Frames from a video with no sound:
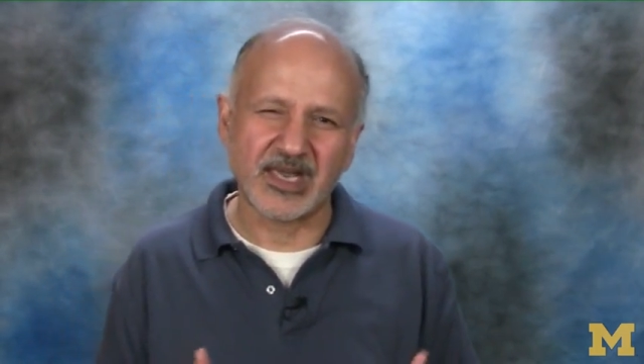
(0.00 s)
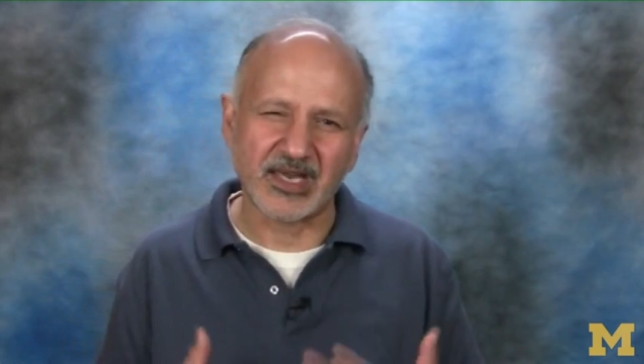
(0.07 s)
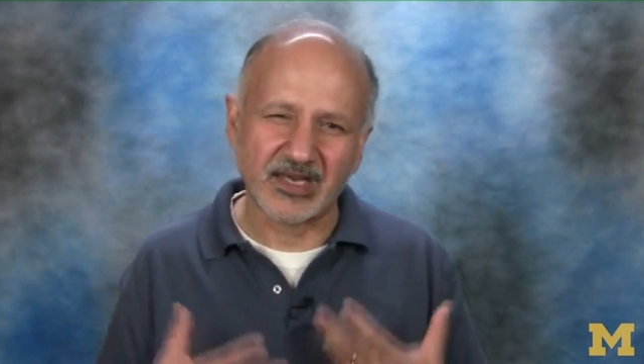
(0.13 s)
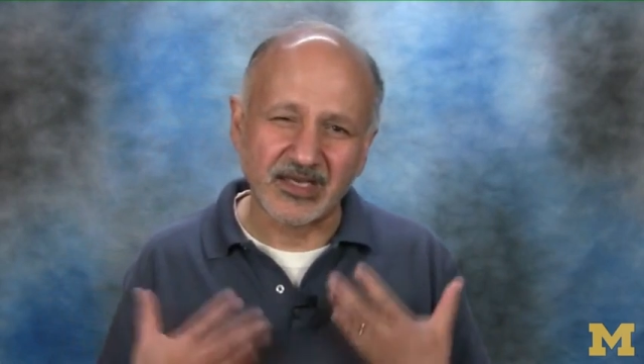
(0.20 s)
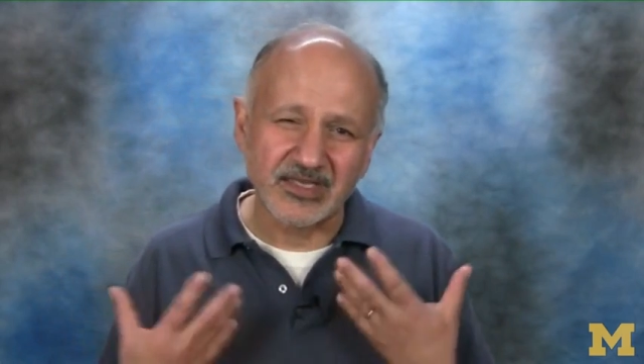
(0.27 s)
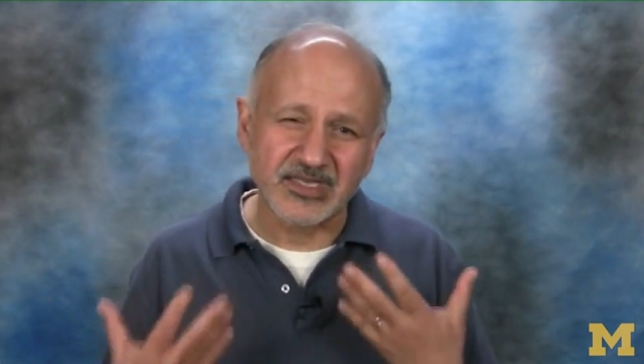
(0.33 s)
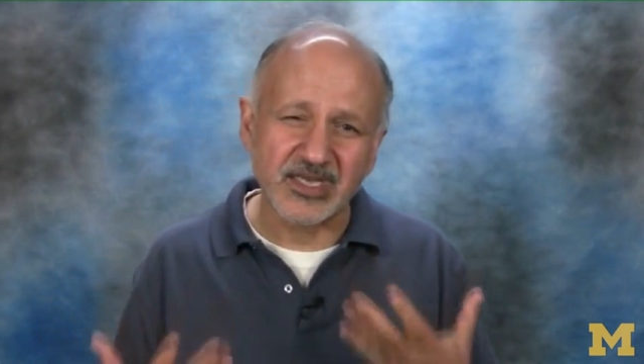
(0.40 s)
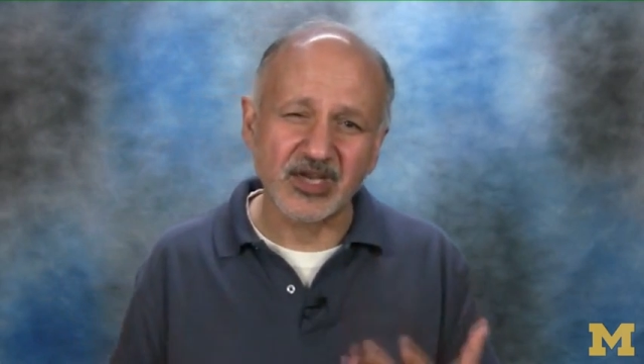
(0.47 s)

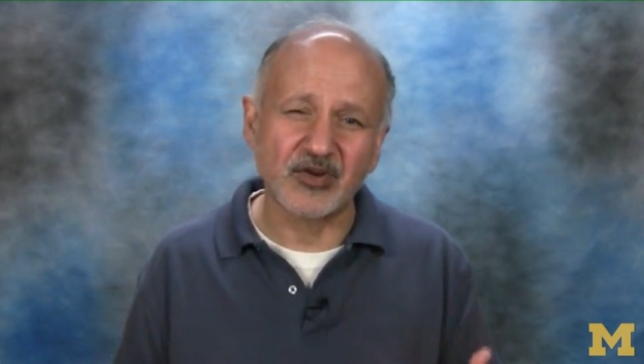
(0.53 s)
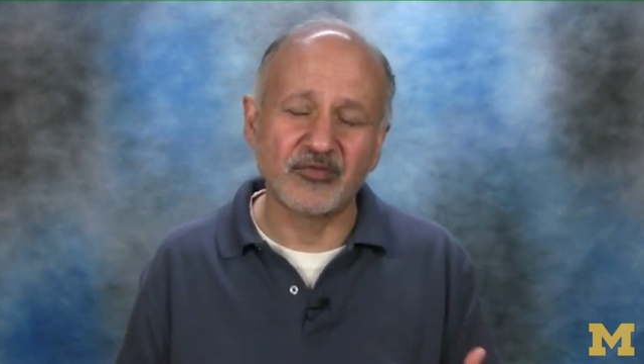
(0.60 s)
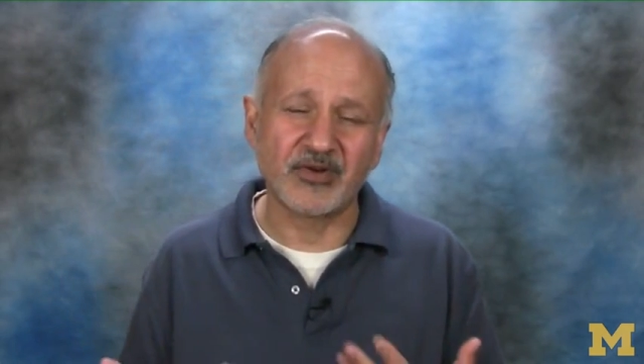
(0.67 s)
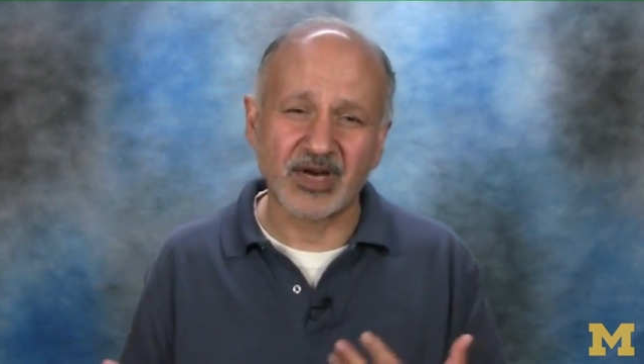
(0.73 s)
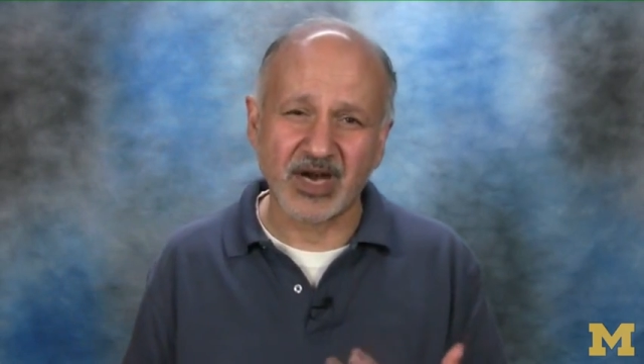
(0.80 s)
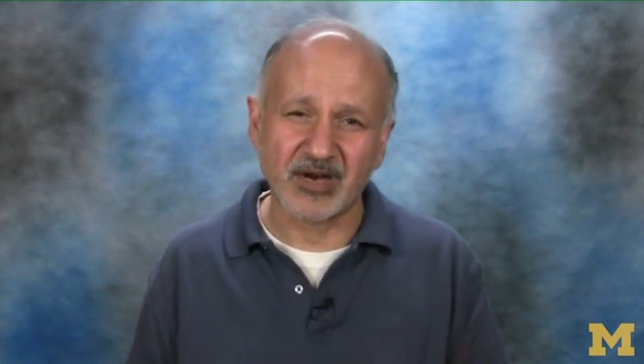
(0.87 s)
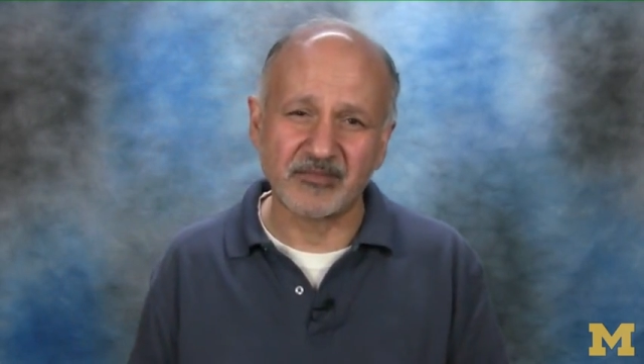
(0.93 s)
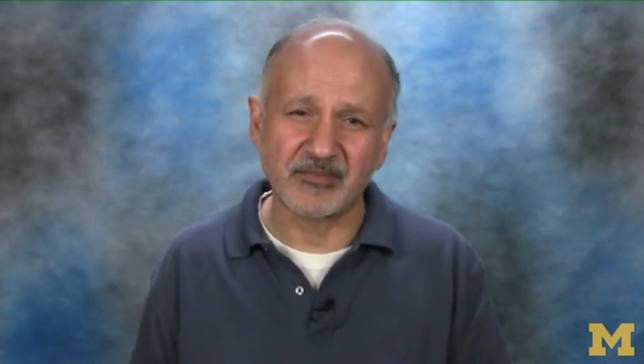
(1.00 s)
like C
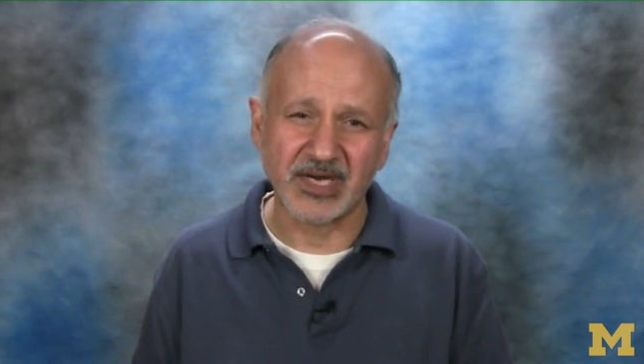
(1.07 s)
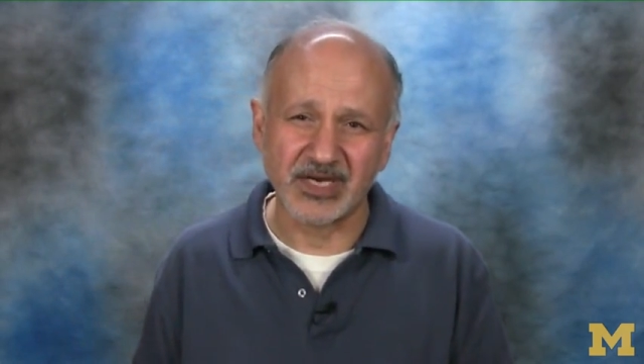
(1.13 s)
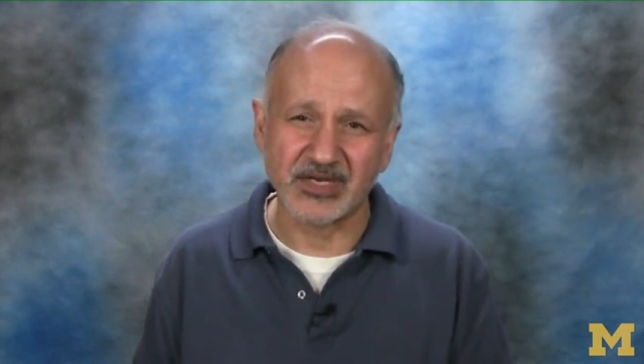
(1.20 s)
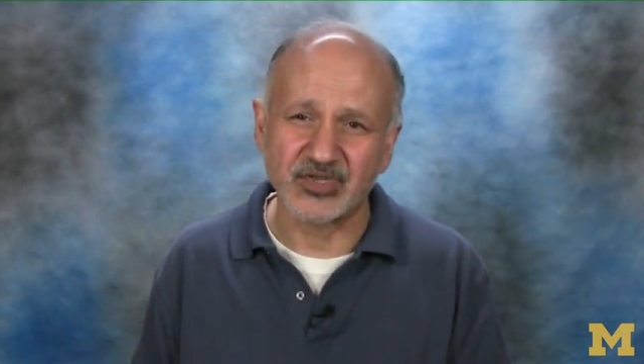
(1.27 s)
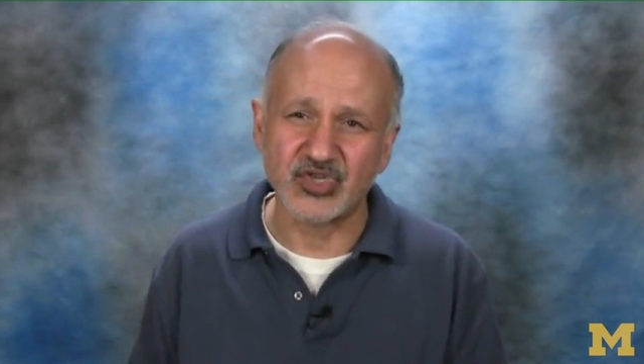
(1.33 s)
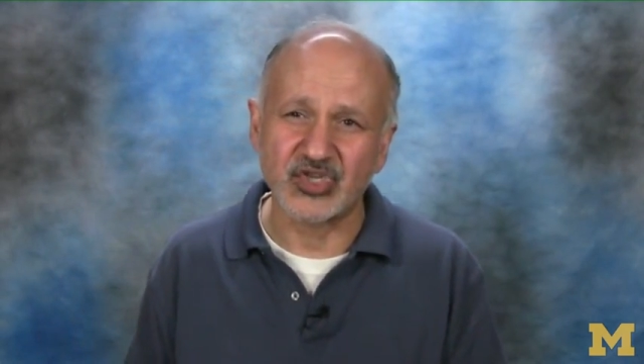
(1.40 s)
over R minus